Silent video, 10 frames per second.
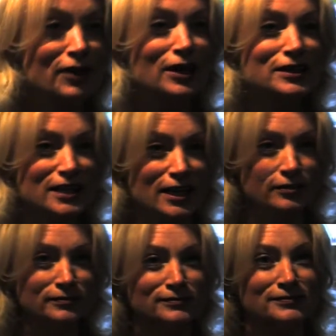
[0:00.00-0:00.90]
an
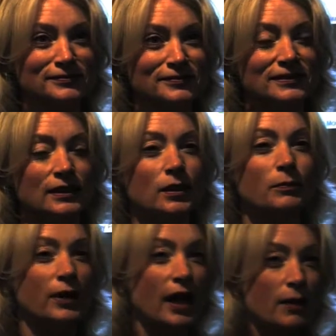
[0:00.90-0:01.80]
idea,
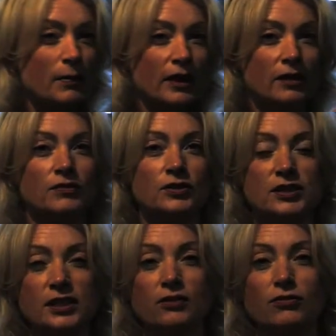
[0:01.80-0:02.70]
but how many of us
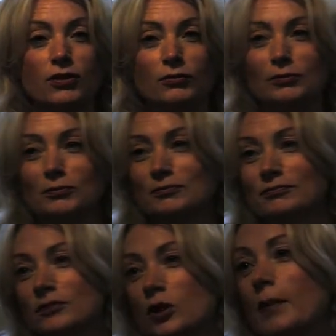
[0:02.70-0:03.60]
see it through?
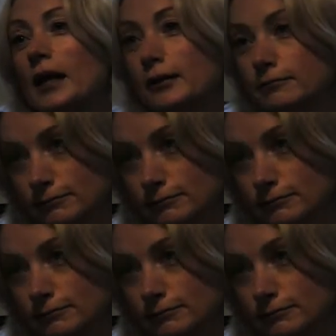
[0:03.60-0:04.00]
Not many.